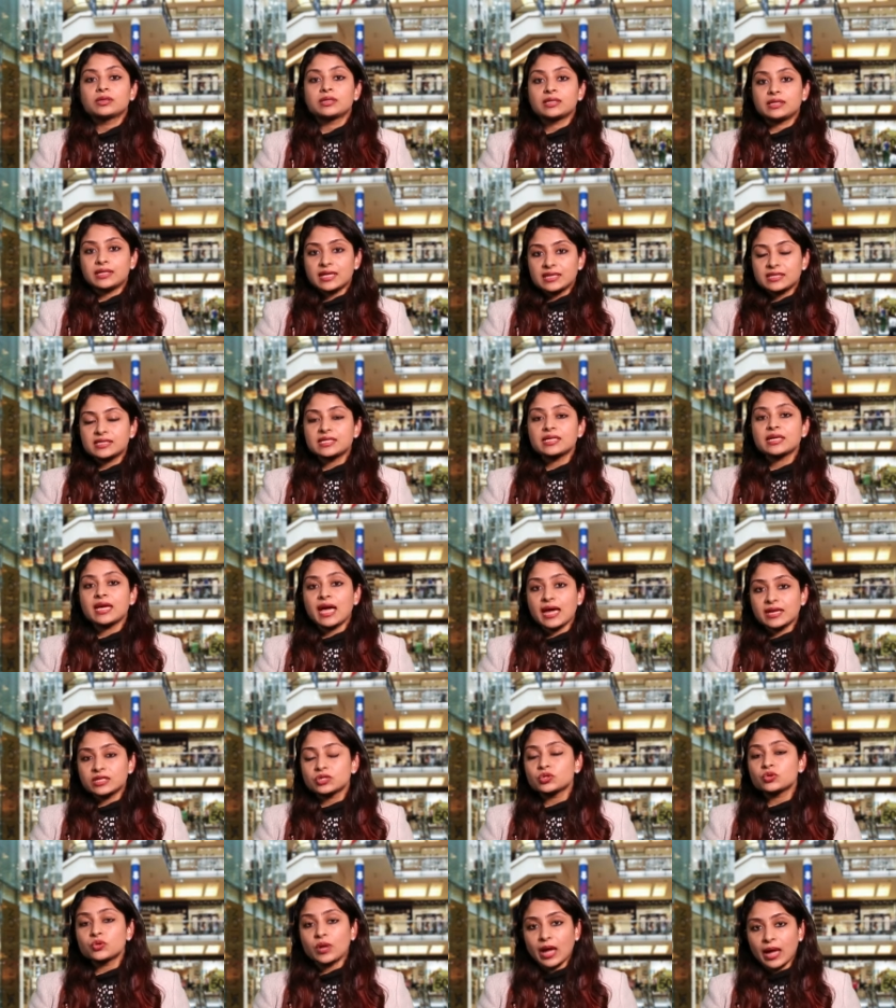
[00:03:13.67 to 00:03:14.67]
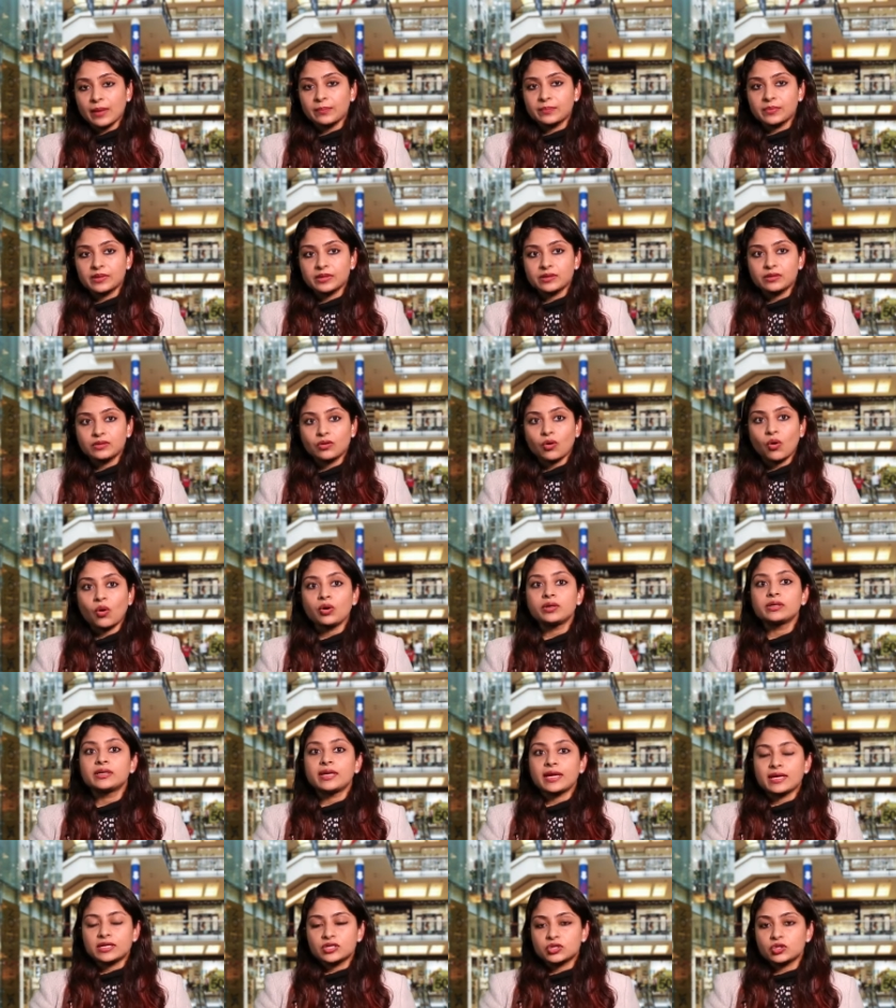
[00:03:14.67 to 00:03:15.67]
the testing has to happen on
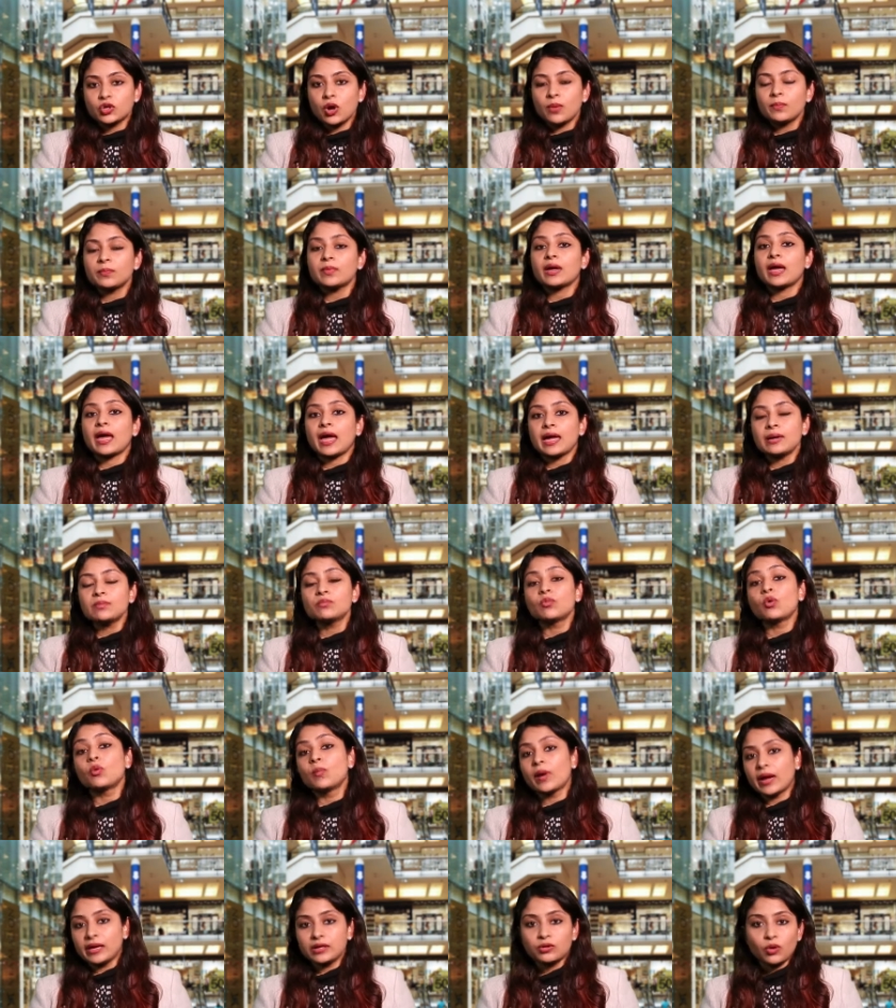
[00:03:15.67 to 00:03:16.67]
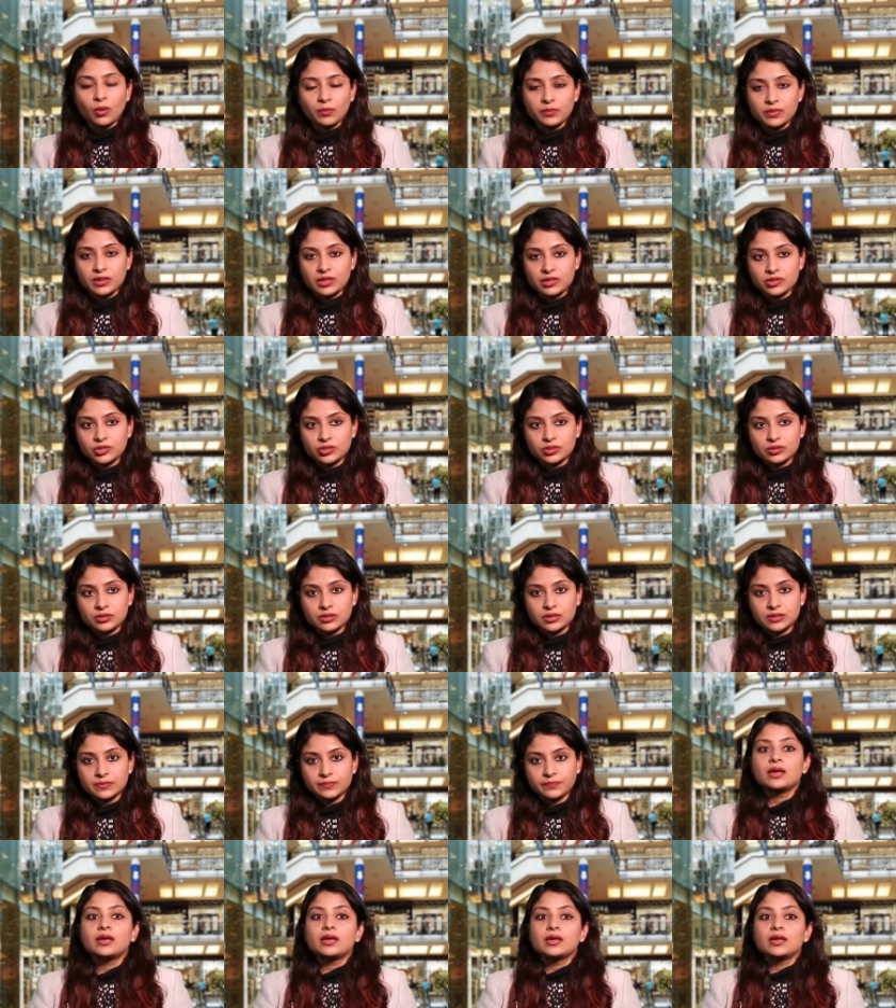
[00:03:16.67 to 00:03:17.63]
desktop and mobile combinations.